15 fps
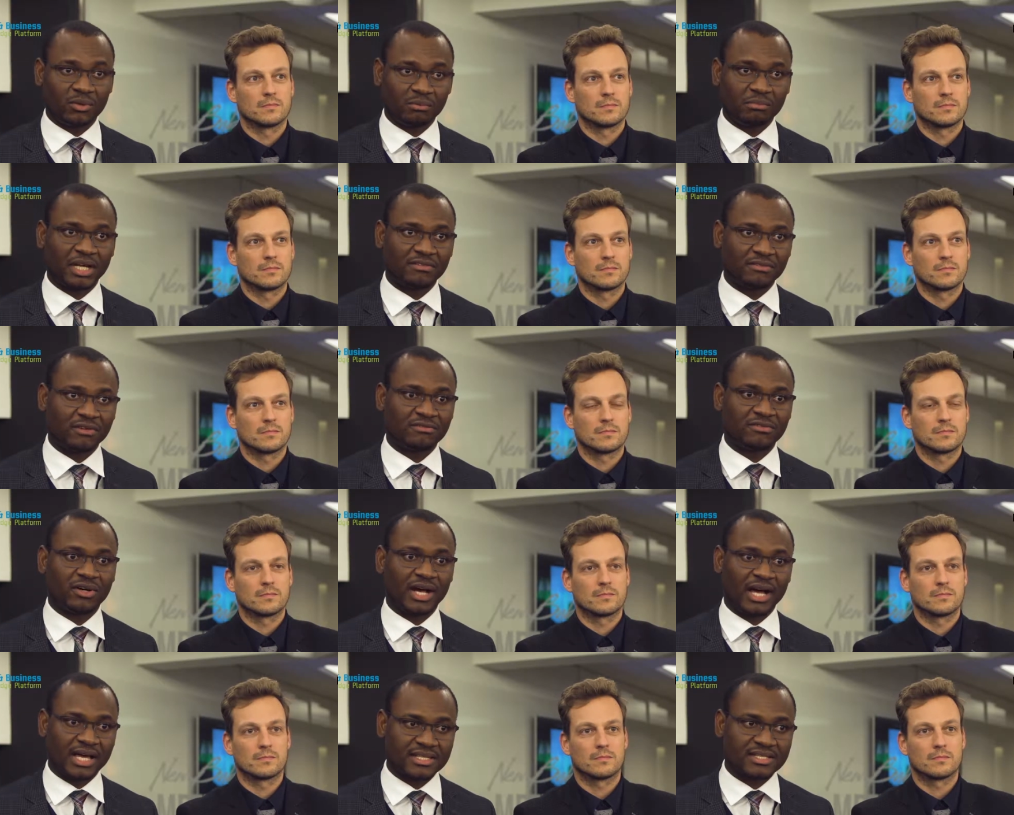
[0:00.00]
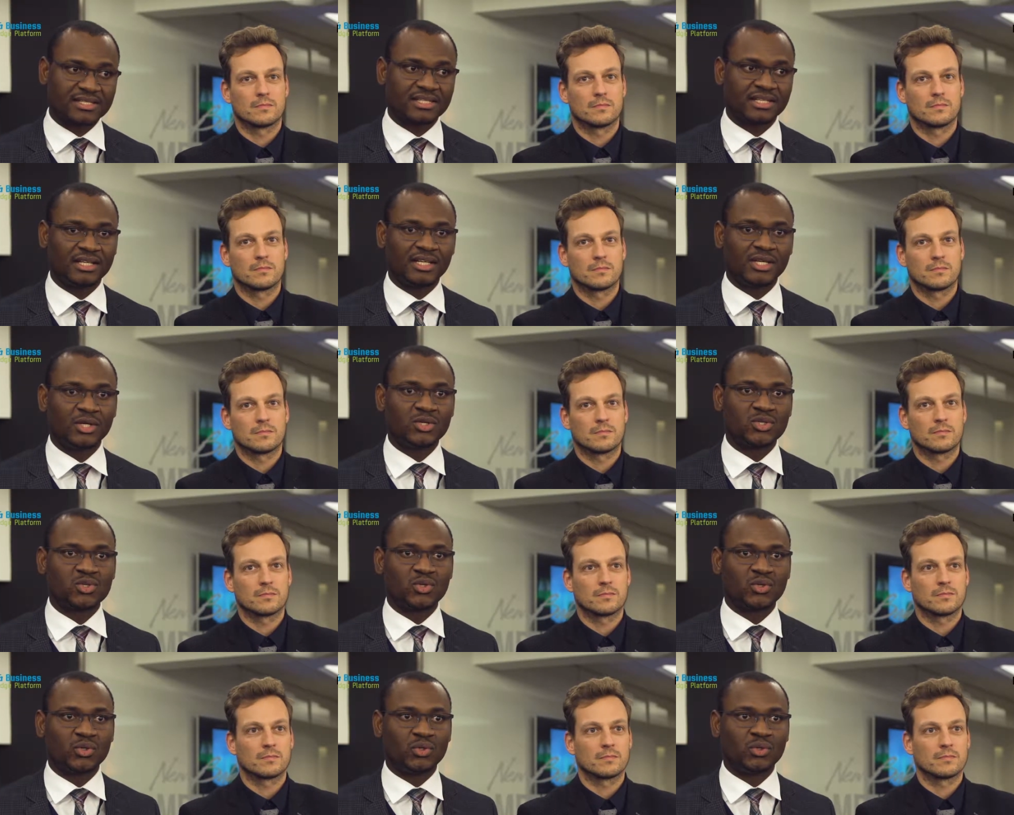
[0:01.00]
Speaker 1: good platform for us
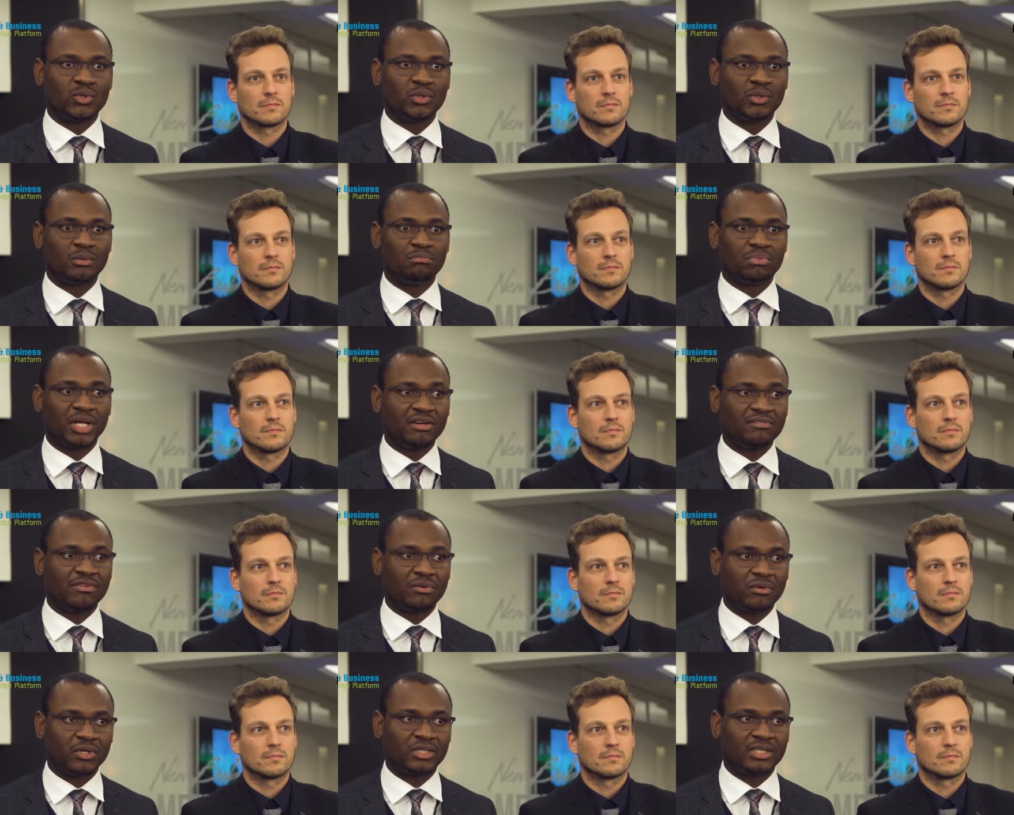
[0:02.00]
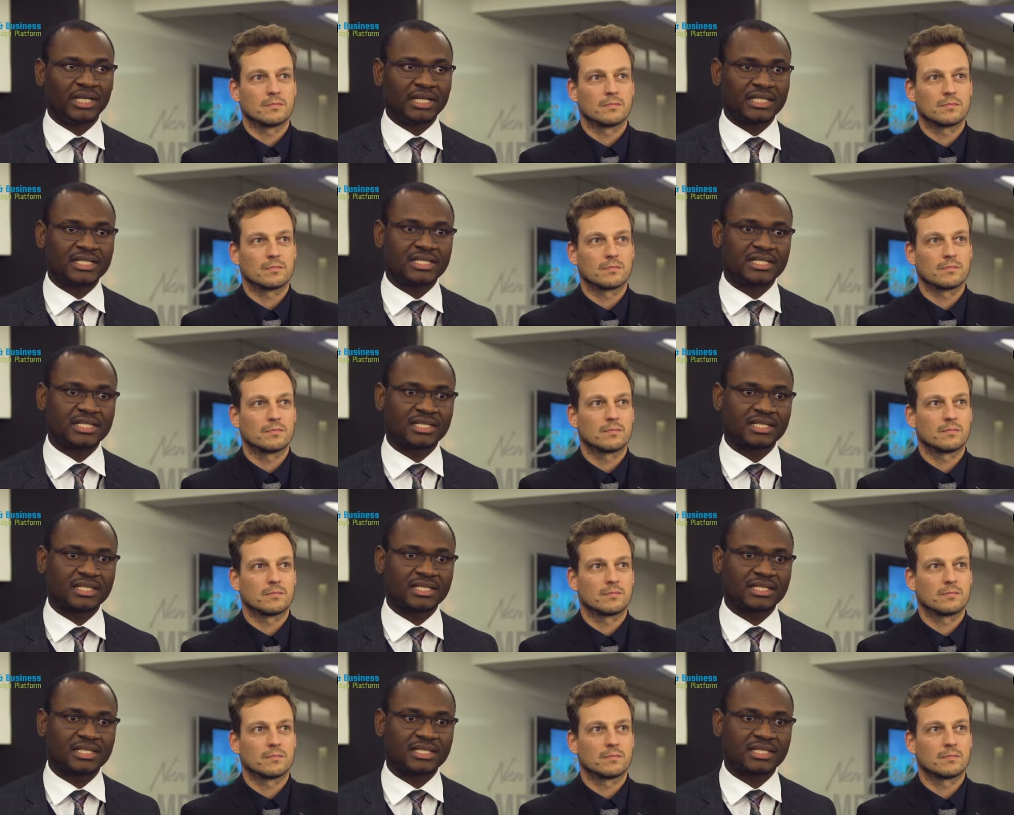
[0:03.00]
to bring forward that